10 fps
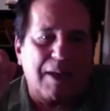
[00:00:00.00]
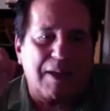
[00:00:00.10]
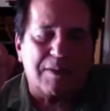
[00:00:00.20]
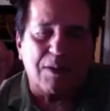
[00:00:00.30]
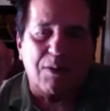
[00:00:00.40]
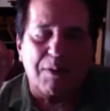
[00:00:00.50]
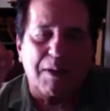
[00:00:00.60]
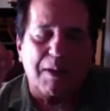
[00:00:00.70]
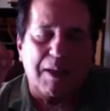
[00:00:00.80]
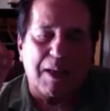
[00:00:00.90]
And so
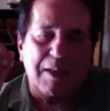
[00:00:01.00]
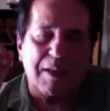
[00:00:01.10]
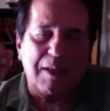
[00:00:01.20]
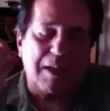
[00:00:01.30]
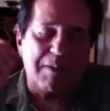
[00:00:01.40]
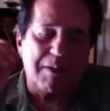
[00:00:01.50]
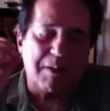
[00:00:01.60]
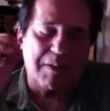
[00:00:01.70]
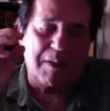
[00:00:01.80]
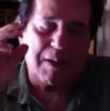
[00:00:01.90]
and
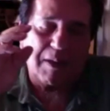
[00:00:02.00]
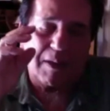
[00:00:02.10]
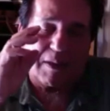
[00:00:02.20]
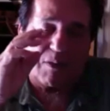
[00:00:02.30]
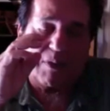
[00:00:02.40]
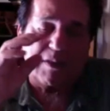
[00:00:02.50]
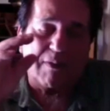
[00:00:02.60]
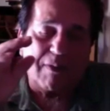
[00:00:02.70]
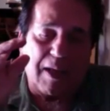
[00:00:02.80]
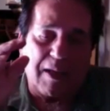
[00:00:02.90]
the reason
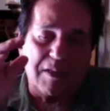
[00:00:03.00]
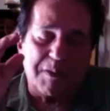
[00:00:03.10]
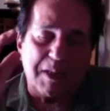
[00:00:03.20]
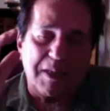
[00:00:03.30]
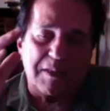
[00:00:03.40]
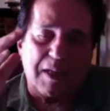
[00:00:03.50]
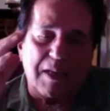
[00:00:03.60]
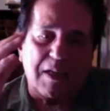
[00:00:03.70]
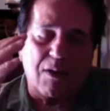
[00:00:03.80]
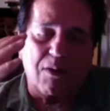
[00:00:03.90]
of that is that
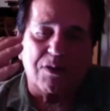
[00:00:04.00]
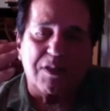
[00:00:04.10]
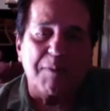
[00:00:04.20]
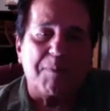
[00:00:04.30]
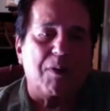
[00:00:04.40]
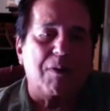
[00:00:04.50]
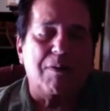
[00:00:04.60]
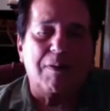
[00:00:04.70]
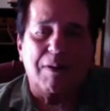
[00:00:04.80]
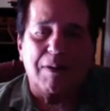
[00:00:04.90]
it goes deeper.
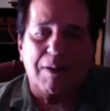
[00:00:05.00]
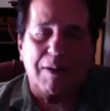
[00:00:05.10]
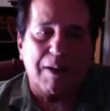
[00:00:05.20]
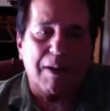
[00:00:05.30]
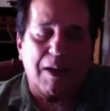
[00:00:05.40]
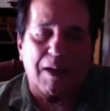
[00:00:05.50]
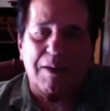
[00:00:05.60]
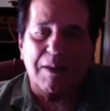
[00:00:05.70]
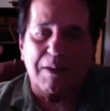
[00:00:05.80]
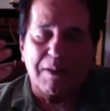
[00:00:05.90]

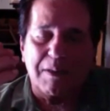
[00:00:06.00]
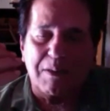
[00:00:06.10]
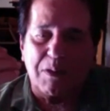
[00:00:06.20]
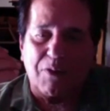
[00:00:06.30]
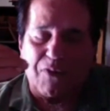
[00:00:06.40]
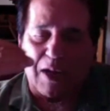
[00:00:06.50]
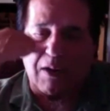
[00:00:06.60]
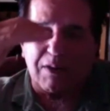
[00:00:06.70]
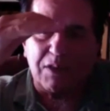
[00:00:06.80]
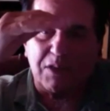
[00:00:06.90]
The
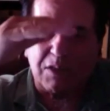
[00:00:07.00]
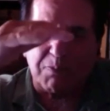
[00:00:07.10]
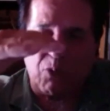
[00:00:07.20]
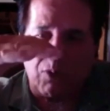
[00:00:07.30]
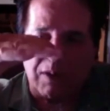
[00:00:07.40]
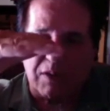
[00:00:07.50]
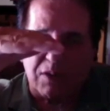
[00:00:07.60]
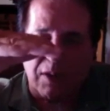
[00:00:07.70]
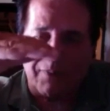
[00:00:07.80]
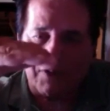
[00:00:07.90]
fire is just more on the
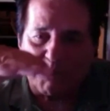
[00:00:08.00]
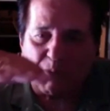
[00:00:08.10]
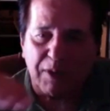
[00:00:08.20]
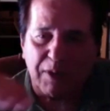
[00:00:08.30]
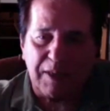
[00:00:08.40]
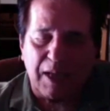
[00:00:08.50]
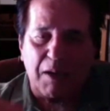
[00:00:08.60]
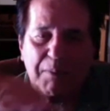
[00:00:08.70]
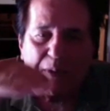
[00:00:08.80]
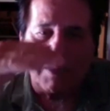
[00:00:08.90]
surface burning
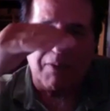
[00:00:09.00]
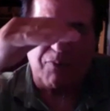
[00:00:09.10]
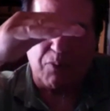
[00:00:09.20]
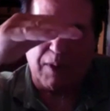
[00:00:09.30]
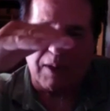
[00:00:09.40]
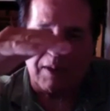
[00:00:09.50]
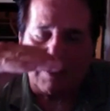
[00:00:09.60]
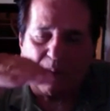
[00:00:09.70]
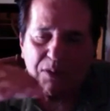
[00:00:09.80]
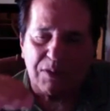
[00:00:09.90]
down, but the
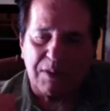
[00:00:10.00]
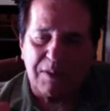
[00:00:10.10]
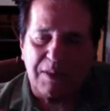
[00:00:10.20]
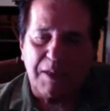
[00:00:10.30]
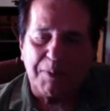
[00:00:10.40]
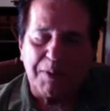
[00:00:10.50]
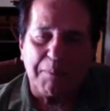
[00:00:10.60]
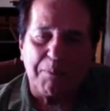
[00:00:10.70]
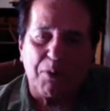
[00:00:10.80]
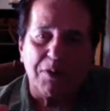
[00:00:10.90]
infrared goes deep and
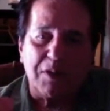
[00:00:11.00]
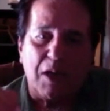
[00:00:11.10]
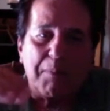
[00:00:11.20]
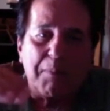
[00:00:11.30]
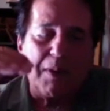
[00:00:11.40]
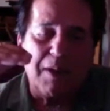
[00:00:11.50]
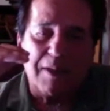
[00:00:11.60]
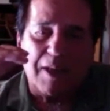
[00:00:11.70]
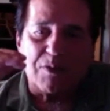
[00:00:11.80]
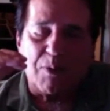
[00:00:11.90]
then burns up.
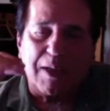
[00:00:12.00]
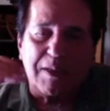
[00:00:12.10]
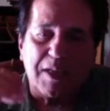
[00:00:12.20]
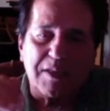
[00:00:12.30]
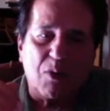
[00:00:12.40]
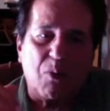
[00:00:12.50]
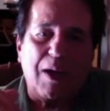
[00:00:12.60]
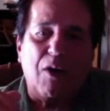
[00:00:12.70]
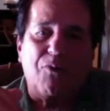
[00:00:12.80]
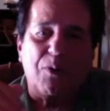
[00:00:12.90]
That's why it takes a
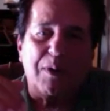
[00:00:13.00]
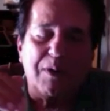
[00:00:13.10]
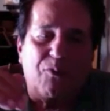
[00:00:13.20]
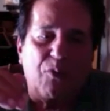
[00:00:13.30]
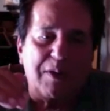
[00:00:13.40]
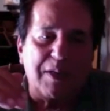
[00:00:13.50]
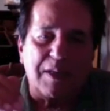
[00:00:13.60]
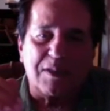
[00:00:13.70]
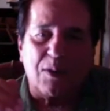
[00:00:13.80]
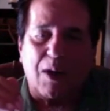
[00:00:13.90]
while for it to
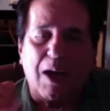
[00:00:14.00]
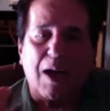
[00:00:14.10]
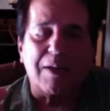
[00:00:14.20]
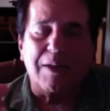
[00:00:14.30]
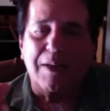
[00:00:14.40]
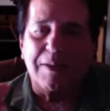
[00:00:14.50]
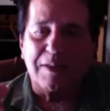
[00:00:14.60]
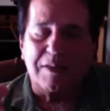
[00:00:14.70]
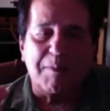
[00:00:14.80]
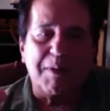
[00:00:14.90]
get so hot.
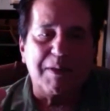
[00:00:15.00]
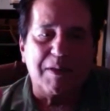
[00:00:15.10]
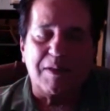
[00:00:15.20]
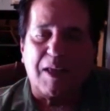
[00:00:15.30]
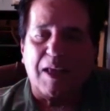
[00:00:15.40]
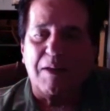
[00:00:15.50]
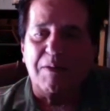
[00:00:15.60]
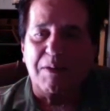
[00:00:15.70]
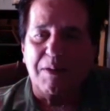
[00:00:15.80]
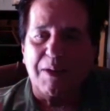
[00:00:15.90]
Somebody
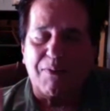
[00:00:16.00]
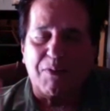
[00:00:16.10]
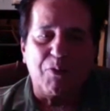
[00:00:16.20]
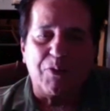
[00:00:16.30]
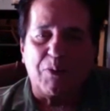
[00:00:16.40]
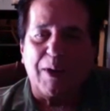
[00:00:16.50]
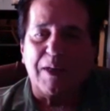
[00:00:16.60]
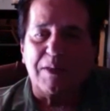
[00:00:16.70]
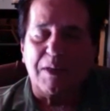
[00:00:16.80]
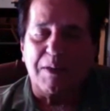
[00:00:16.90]
can't. You have to move it away
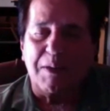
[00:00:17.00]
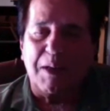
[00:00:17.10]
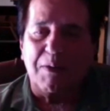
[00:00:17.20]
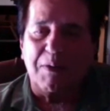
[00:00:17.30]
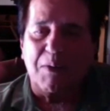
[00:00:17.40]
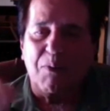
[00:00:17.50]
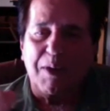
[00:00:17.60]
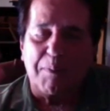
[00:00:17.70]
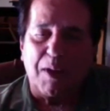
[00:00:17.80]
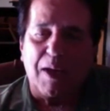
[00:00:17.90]
and
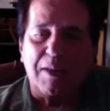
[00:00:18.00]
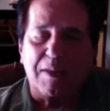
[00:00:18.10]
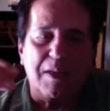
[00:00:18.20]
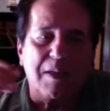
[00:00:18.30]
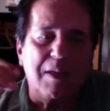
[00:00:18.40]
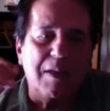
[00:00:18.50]
reapply it then.